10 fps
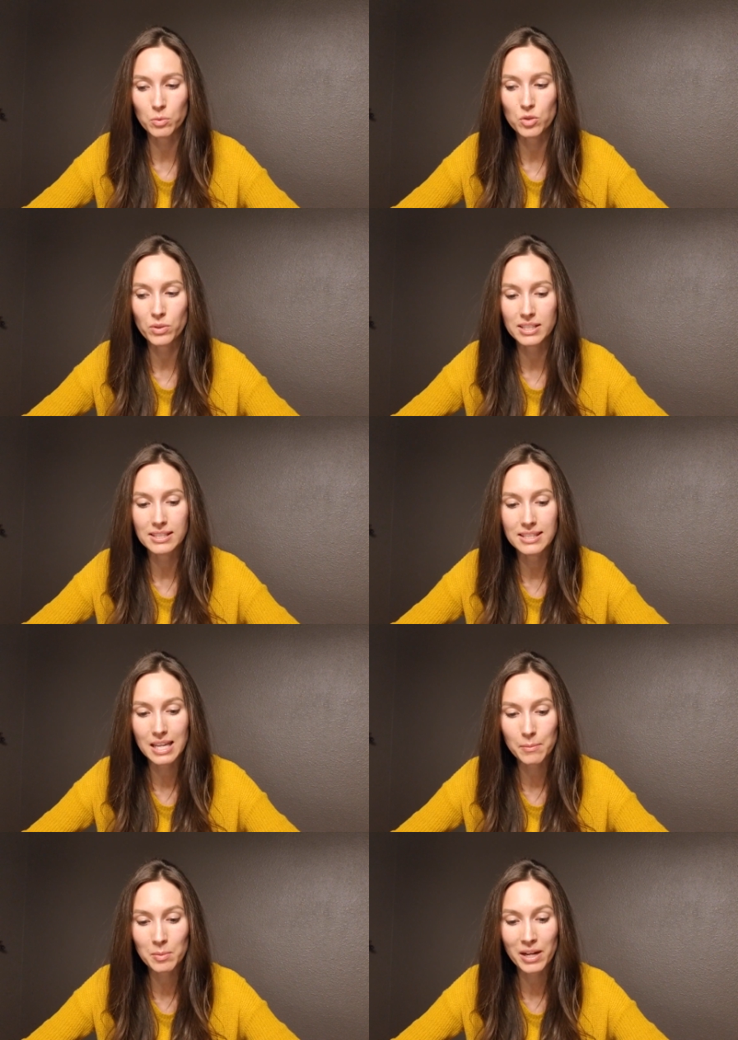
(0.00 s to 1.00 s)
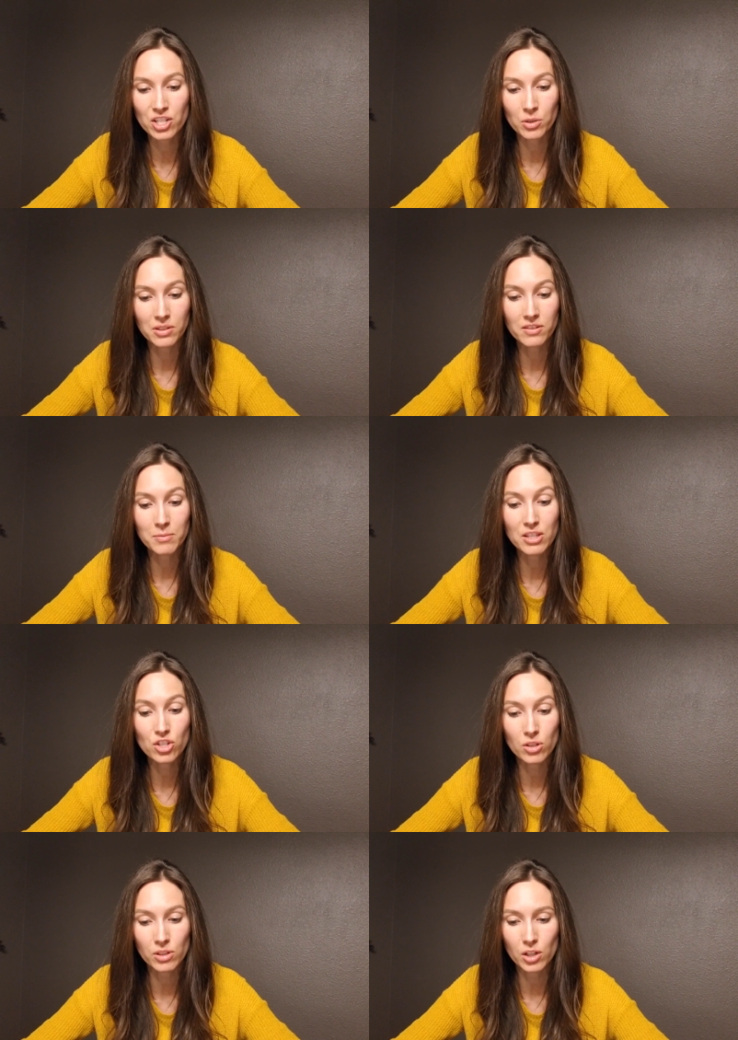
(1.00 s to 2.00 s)
which was examined by Joseph Smith
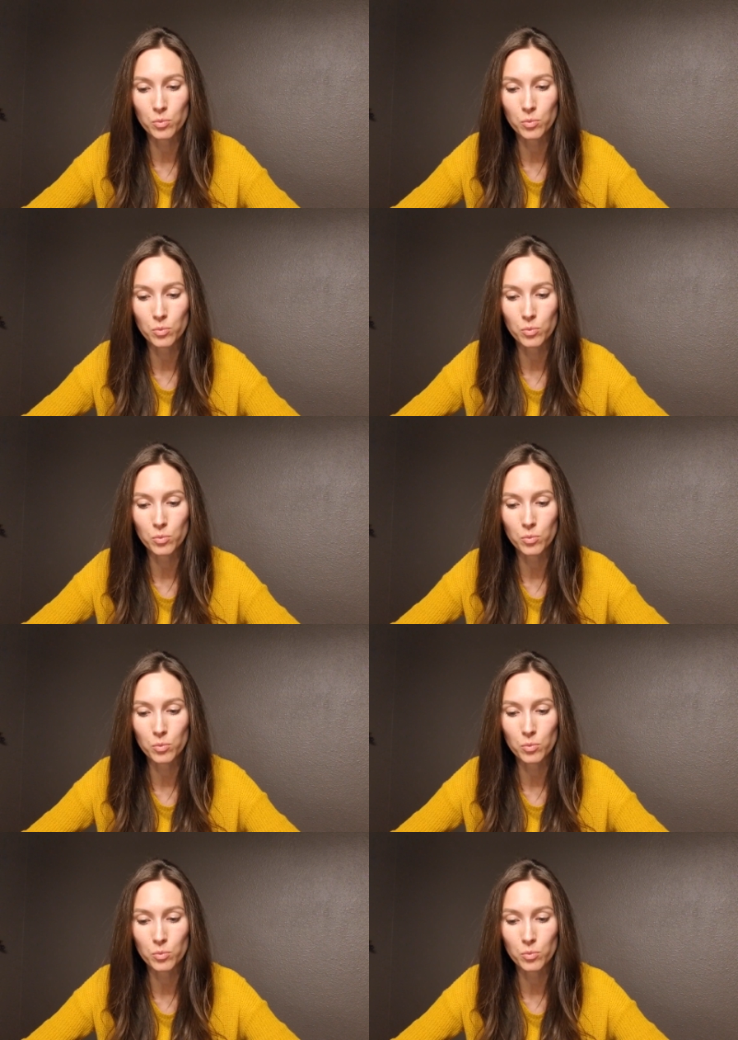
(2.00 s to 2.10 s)
Jr.,